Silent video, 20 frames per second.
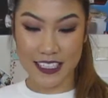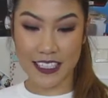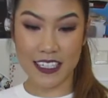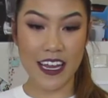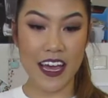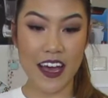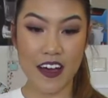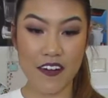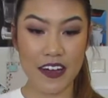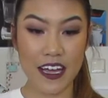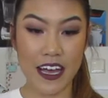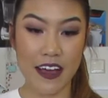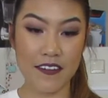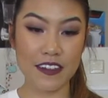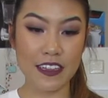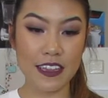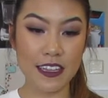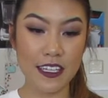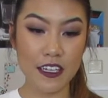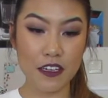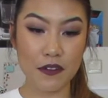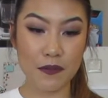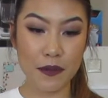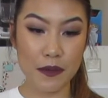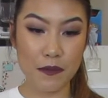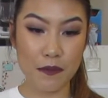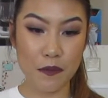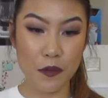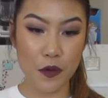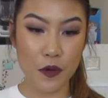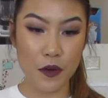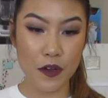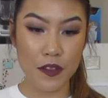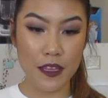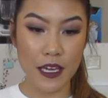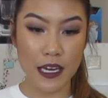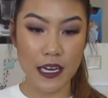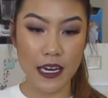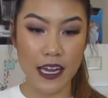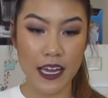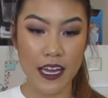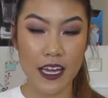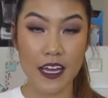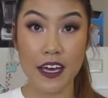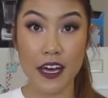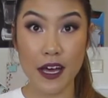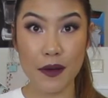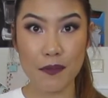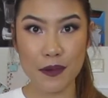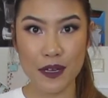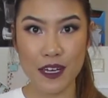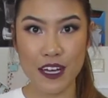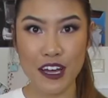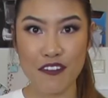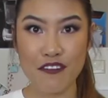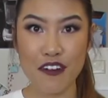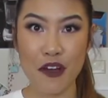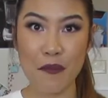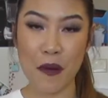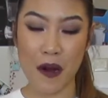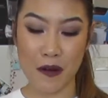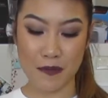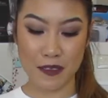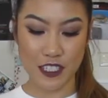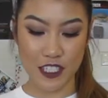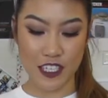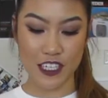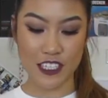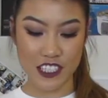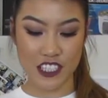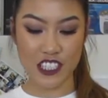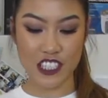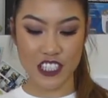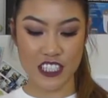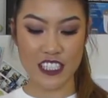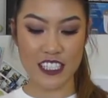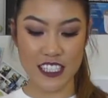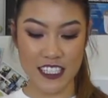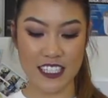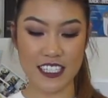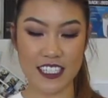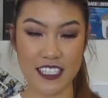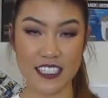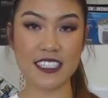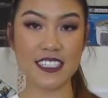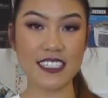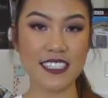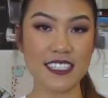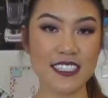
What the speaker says: so now I have a little bit more than a cup of Parmesan cheese.